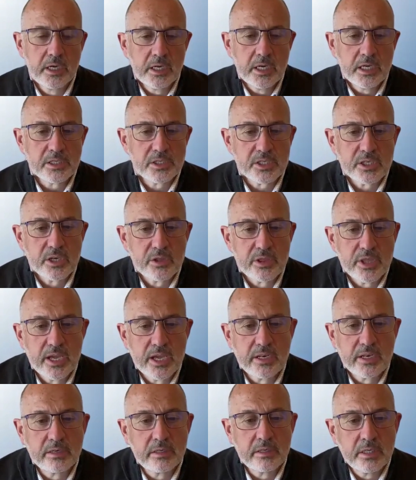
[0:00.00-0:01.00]
And so
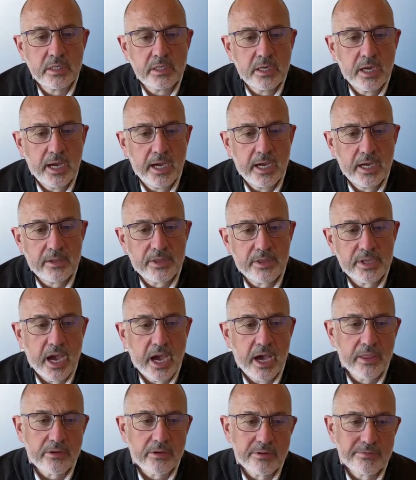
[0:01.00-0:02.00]
then
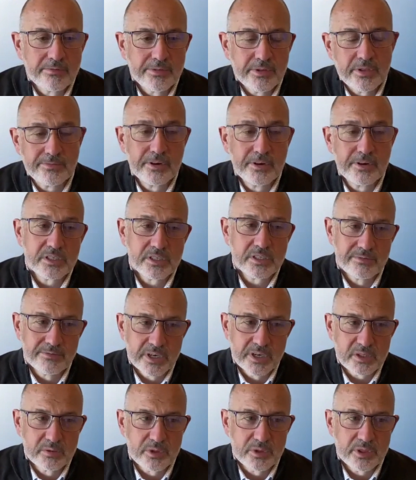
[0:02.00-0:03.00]
the first
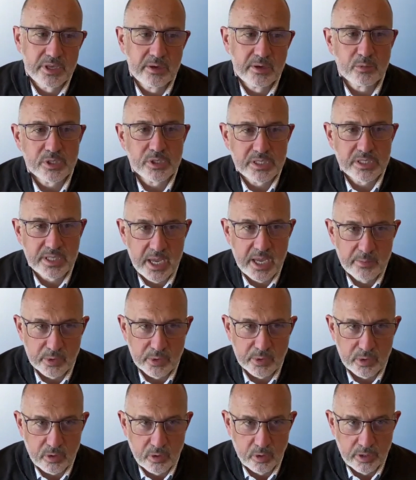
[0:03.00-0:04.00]
investment theme was
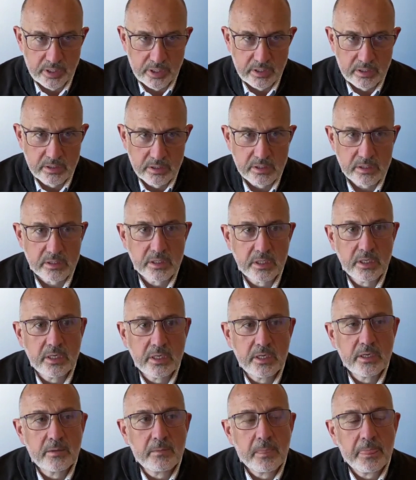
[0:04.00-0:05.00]
stable coins.
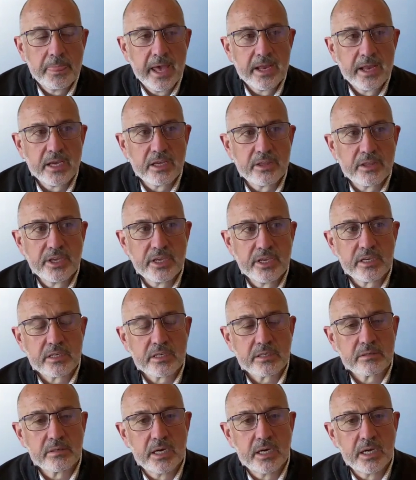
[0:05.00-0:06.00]
And I
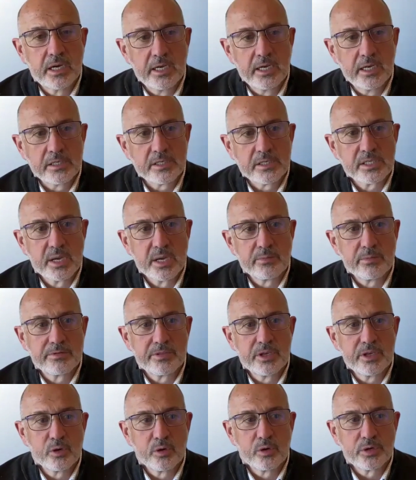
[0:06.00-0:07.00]
think some of
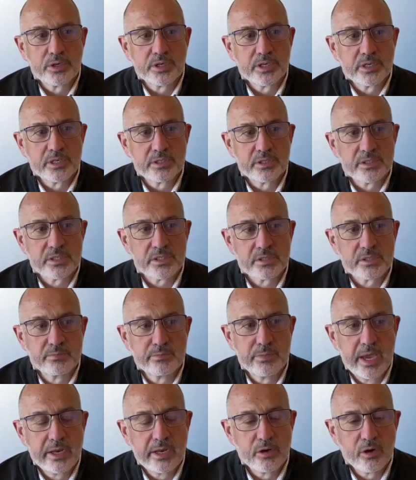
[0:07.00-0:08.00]
the audience
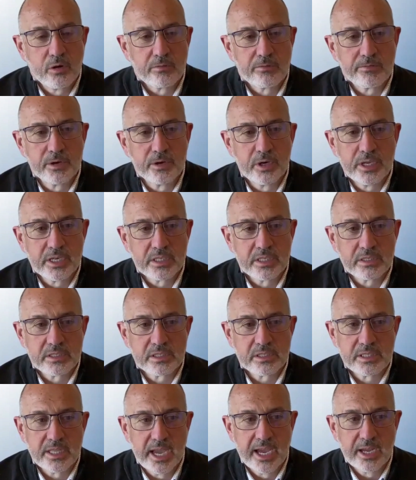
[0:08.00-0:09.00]
may not fully
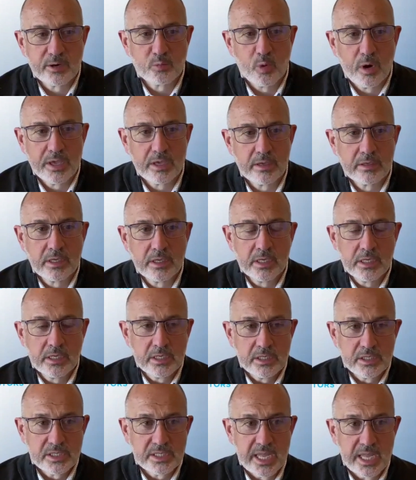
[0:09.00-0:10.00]
understand why
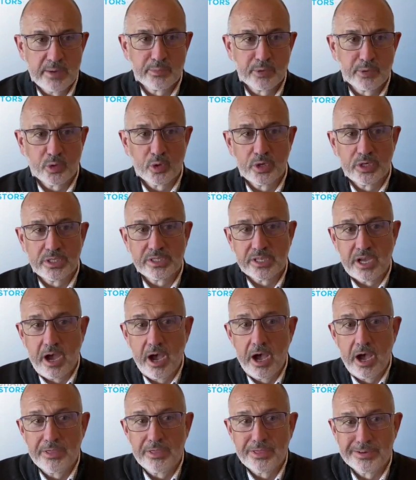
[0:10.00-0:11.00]
stablecoins
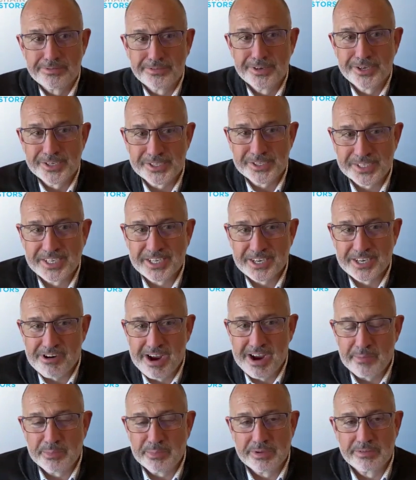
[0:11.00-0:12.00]
are the first killer
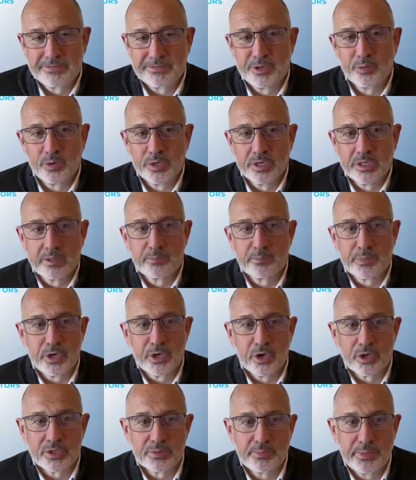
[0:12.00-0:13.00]
app, if you will,
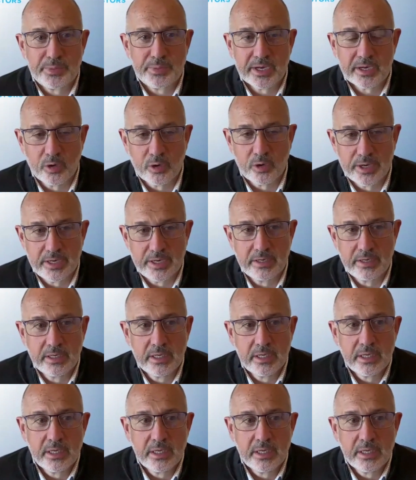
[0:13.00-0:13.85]
beyond Bitcoin.